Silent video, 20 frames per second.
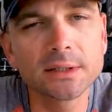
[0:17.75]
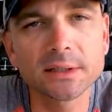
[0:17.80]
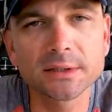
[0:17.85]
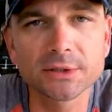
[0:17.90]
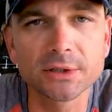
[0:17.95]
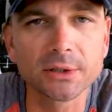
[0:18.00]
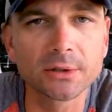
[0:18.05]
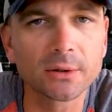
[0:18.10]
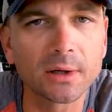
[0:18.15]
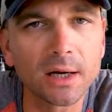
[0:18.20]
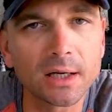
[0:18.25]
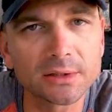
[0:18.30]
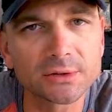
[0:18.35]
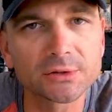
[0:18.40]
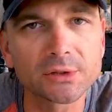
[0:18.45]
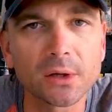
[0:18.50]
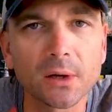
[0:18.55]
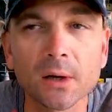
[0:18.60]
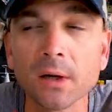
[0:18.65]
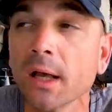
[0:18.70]
edition of
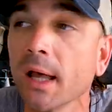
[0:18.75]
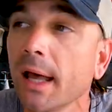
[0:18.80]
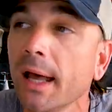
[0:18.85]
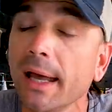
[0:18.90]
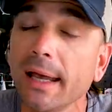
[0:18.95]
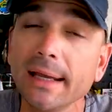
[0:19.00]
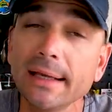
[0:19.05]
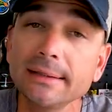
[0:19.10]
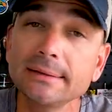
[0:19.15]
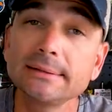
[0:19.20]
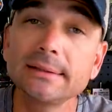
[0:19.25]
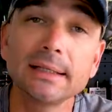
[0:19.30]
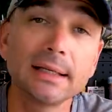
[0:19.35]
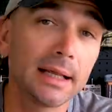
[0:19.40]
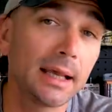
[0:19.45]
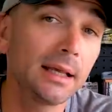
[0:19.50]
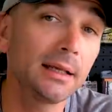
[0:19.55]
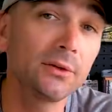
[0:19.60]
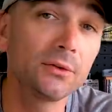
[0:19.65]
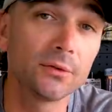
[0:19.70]
Garage Talk. In
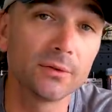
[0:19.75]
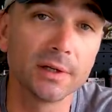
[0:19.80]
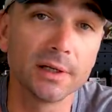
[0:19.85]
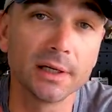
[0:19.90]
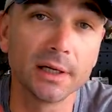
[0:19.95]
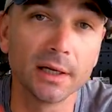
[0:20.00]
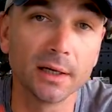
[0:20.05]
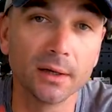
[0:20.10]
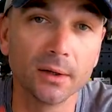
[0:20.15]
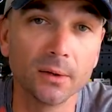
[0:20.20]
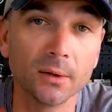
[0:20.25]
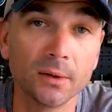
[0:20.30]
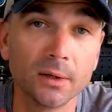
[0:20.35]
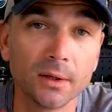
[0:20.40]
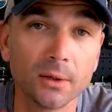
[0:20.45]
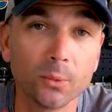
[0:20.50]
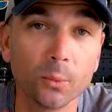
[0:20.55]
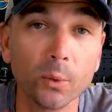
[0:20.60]
today's video,